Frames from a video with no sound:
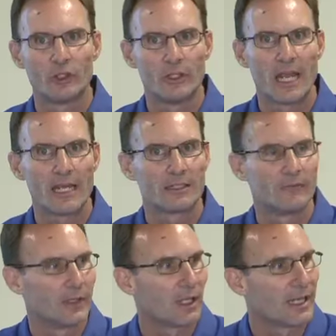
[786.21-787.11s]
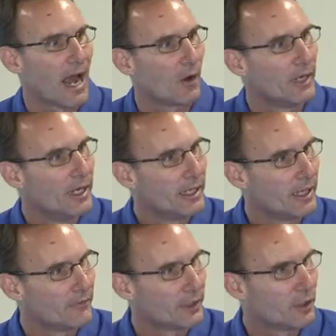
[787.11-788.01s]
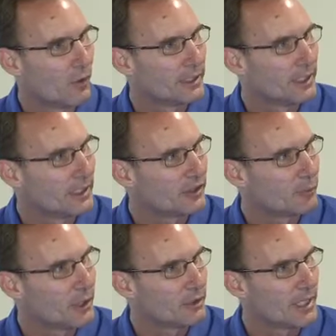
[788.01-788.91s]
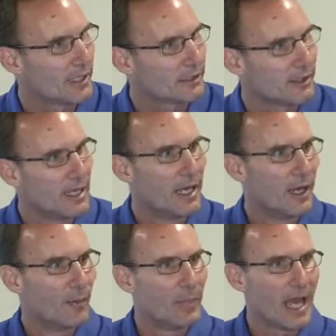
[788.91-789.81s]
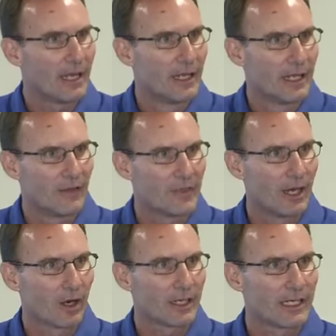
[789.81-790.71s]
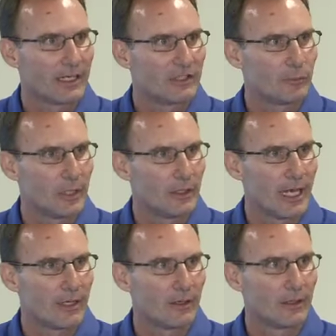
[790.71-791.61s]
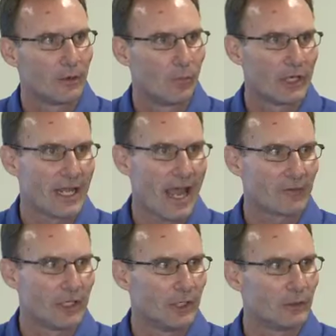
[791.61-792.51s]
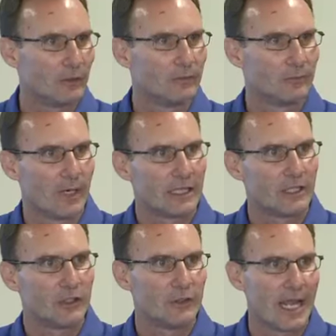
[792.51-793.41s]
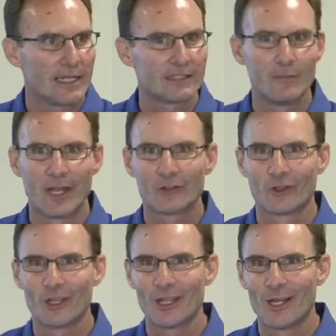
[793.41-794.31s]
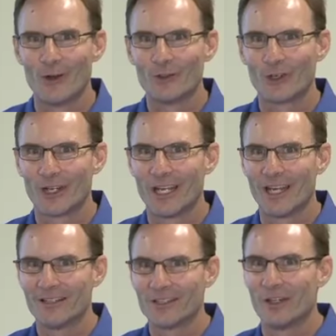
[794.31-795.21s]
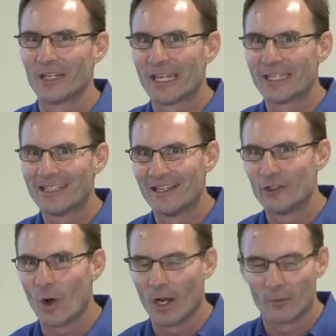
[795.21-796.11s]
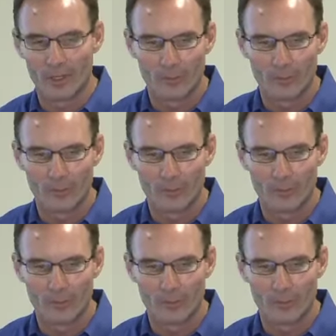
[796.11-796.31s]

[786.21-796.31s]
2 days to fill it out if they're going to dispute this. But if they aren't going to dispute it, what do you have to do? Wait the 2 days to make sure that they don't turn it in so that you can continue on with the